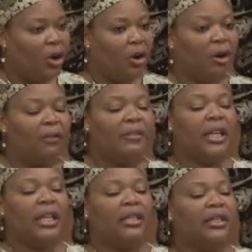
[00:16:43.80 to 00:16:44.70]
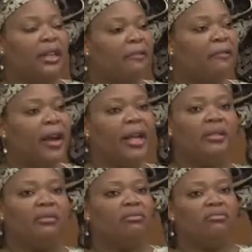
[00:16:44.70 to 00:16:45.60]
of the
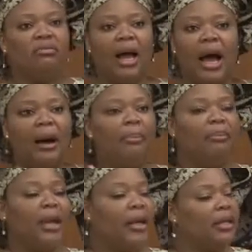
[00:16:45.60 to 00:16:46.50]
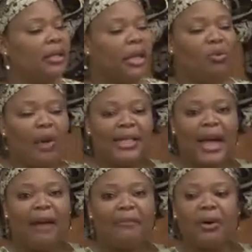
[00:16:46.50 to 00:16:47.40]
different armies in West
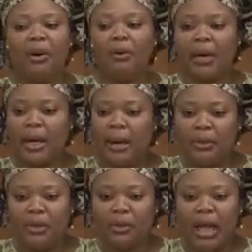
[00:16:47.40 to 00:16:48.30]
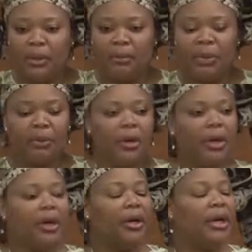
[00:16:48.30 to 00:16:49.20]
Africa were coming to
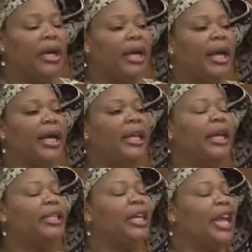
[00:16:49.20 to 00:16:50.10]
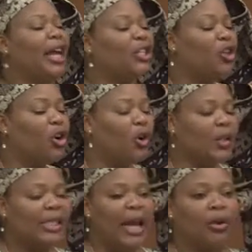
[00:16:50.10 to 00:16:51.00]
Liberia and the international
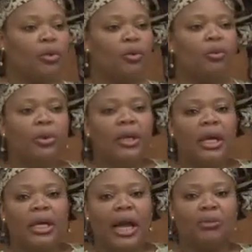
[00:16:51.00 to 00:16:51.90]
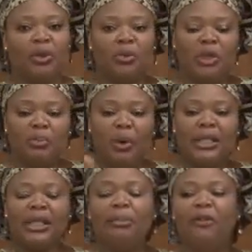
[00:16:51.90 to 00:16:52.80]
contact group that was
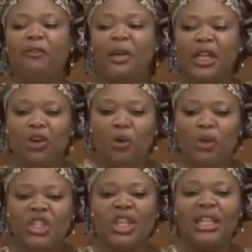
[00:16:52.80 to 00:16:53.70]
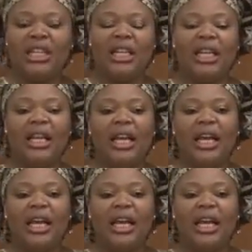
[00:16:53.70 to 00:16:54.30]
responsible for negotiating